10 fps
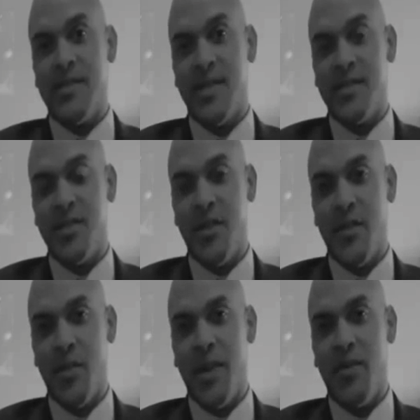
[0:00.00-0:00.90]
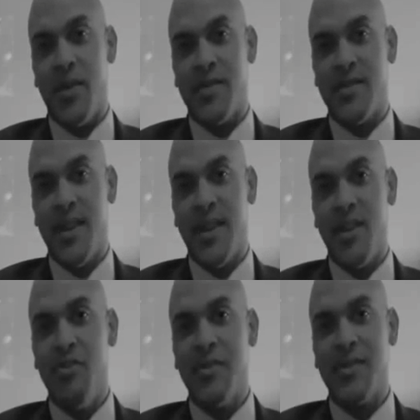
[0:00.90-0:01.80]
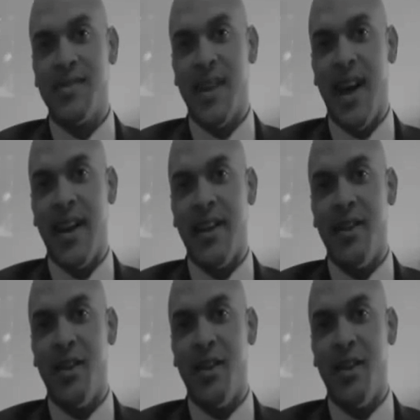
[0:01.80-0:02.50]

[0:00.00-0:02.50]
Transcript: says, you know, if you really want to study human society,